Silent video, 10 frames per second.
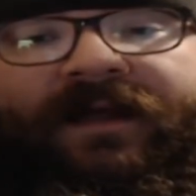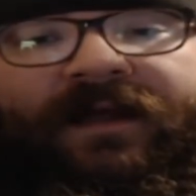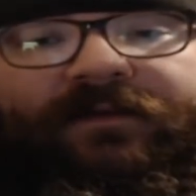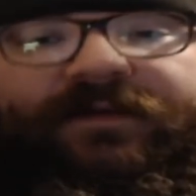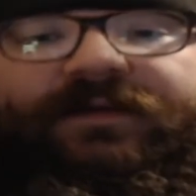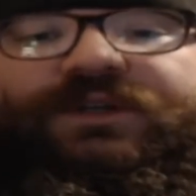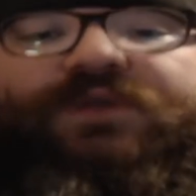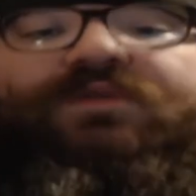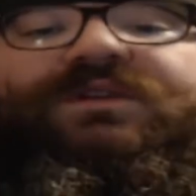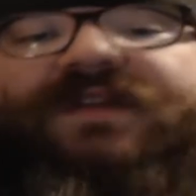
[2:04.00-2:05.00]
There's such
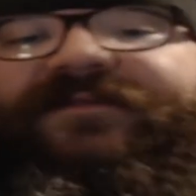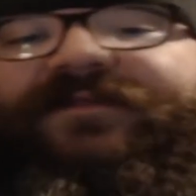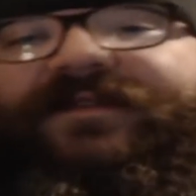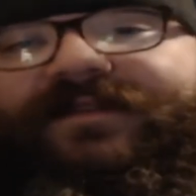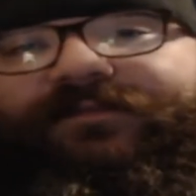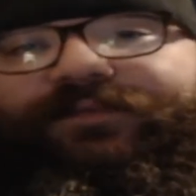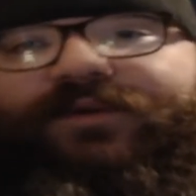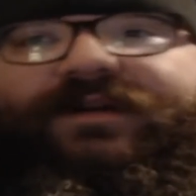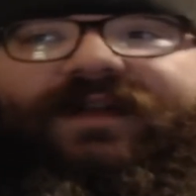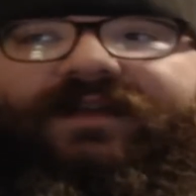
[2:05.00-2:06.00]
huge differences in
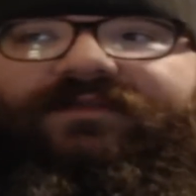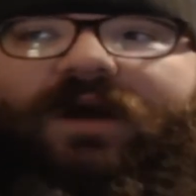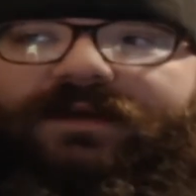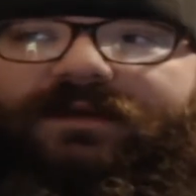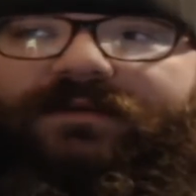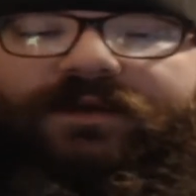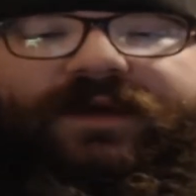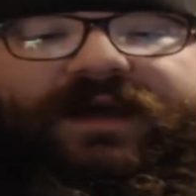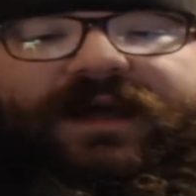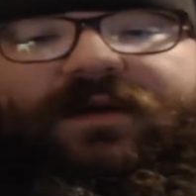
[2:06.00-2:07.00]
products like
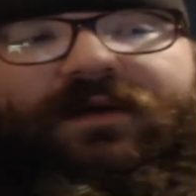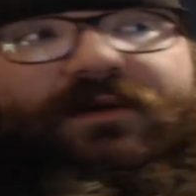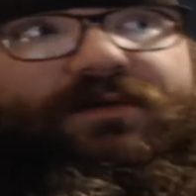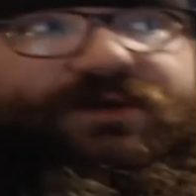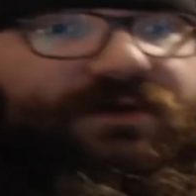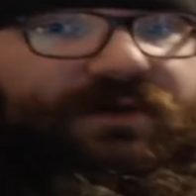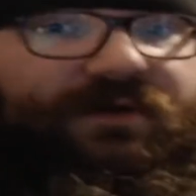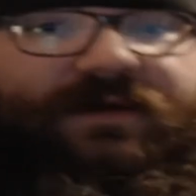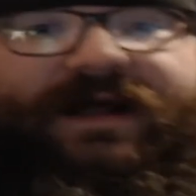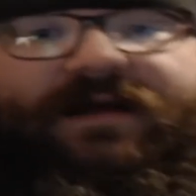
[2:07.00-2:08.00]
WWE or Lucha
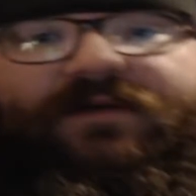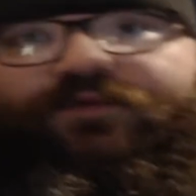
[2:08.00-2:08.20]
Underground,